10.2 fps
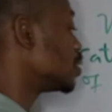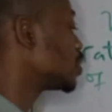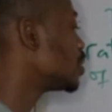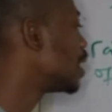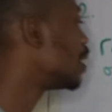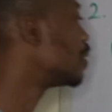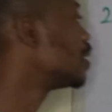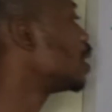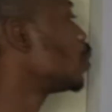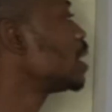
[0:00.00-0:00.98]
So now,
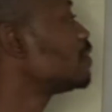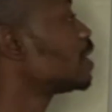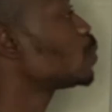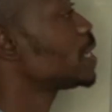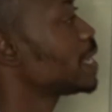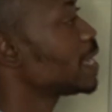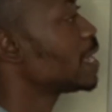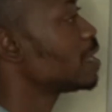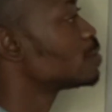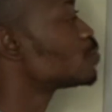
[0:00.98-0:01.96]
whenever we
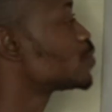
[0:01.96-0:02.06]
hear